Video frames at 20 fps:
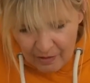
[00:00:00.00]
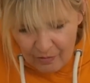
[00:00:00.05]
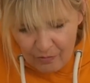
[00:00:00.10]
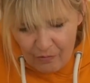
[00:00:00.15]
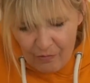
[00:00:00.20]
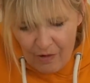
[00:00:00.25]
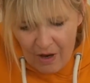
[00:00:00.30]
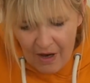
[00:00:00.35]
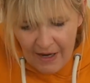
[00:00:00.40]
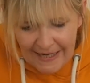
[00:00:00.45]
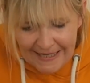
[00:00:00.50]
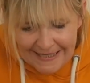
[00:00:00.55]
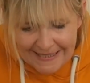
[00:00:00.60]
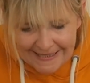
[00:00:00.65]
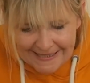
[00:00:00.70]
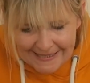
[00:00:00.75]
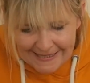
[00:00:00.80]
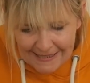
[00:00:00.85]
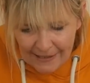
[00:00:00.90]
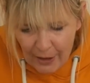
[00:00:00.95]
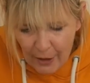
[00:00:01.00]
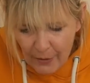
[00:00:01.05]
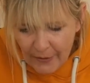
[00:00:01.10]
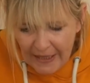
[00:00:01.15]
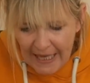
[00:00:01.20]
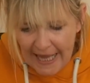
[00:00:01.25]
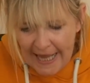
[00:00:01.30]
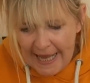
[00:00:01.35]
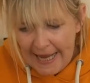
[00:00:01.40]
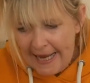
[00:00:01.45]
Right,
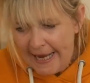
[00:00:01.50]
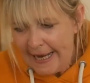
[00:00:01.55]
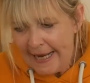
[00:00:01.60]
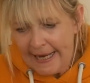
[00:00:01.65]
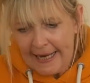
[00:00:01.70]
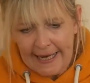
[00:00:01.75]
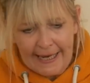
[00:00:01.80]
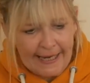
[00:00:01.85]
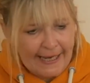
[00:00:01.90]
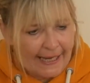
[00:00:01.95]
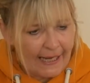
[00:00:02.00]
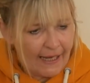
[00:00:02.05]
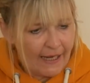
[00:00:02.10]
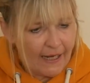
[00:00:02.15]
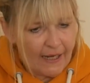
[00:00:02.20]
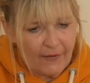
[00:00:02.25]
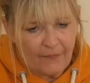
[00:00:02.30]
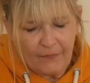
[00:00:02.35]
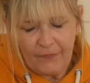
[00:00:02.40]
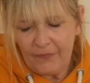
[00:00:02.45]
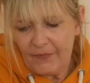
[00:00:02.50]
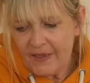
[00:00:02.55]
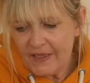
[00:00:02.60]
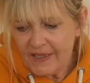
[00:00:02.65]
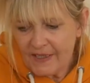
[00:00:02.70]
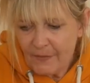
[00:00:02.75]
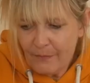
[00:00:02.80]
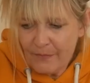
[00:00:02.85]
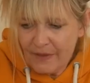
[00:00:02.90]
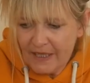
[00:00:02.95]
okay. There's
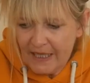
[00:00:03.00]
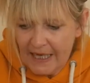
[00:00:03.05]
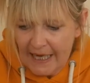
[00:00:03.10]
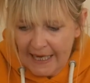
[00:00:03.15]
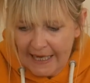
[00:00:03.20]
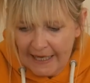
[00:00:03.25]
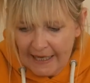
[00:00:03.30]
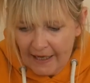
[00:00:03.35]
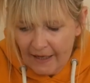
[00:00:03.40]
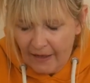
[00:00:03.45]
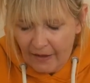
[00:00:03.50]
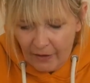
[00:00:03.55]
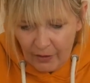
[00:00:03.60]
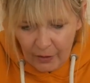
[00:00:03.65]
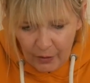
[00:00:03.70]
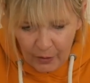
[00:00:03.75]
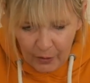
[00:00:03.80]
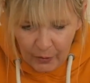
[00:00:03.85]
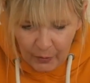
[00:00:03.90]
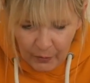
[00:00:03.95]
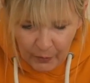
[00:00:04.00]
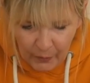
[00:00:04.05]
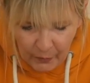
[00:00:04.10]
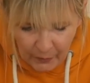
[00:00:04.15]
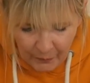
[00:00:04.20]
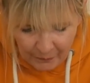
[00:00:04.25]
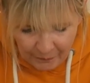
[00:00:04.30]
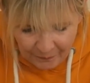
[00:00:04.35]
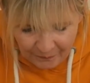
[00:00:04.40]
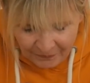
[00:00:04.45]
somebody here
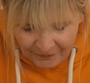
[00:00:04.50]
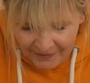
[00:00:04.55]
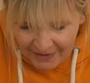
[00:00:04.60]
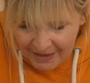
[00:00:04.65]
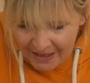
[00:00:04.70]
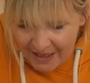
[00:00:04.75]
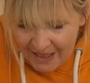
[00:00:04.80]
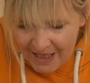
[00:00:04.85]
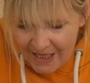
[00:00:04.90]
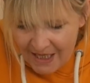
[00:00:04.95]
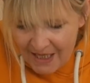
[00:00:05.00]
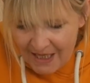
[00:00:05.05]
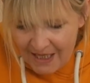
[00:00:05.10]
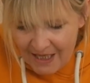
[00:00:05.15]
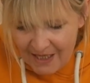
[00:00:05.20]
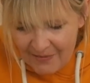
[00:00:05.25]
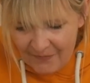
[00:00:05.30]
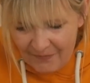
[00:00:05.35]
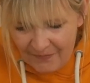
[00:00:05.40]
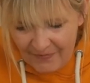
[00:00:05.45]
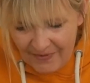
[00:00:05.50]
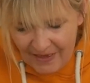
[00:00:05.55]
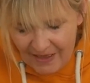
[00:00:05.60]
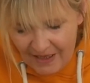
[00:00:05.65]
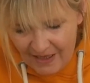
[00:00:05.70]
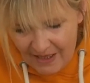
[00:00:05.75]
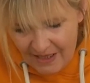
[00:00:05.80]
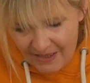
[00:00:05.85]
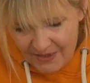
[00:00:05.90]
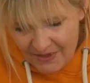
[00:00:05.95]
who
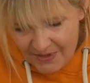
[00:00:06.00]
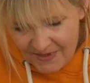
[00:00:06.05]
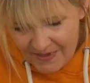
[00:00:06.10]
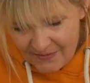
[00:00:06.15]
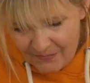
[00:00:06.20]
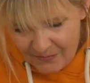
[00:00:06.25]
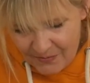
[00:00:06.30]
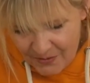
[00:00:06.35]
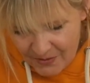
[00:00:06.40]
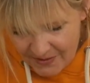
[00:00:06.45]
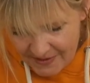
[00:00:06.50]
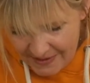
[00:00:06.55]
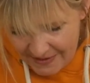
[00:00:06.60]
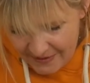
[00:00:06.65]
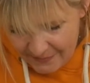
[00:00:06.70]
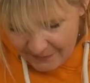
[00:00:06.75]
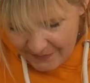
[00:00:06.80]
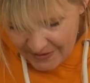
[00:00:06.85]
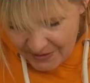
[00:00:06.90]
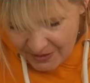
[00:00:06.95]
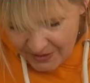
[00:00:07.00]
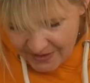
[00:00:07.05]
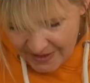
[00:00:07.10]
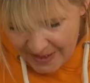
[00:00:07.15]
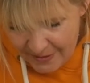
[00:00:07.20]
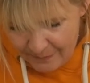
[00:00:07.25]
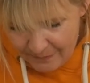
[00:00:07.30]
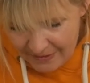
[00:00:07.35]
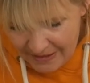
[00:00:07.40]
I just, just see them, they just keep